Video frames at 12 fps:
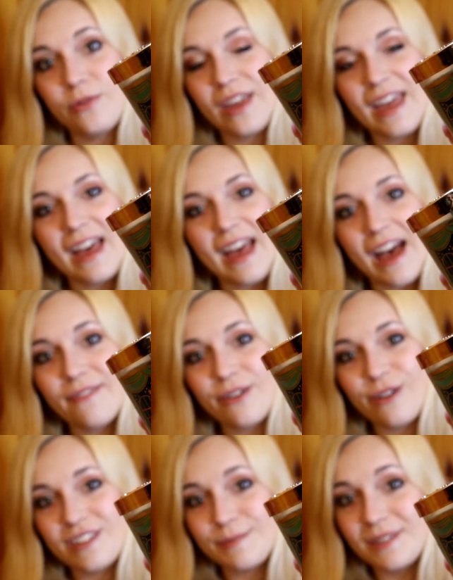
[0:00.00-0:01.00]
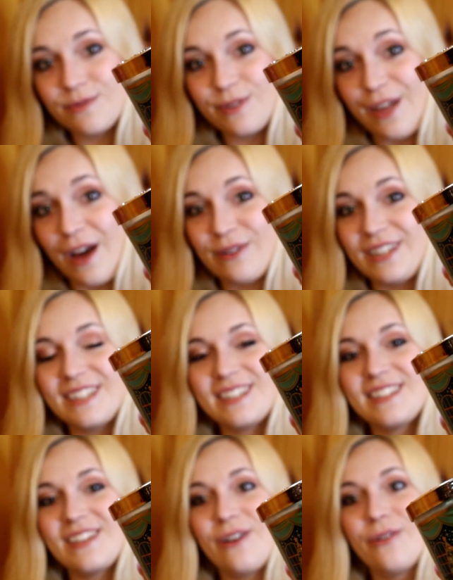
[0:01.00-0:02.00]
You can't have a Christmas without it.
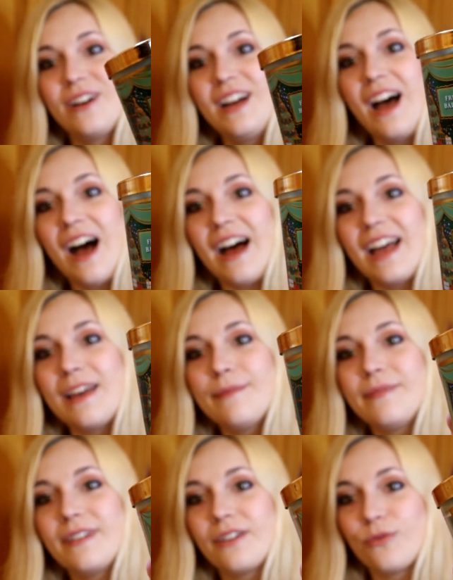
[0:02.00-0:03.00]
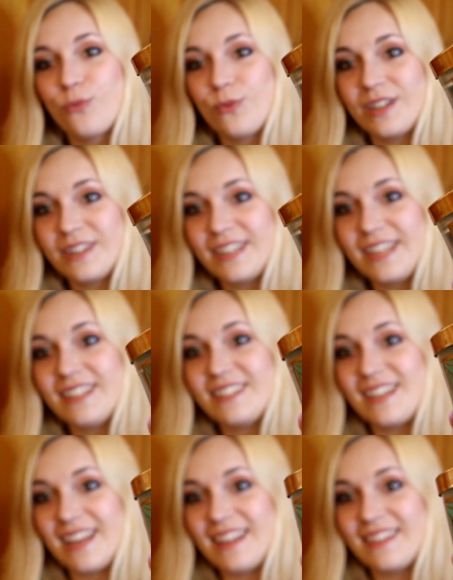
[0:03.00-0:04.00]
So I am really
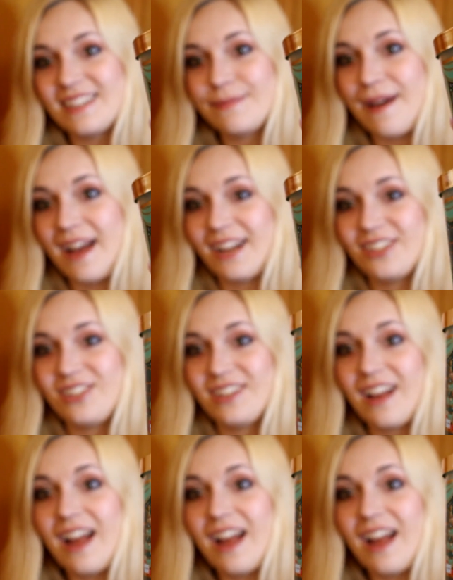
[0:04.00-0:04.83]
digging this packaging.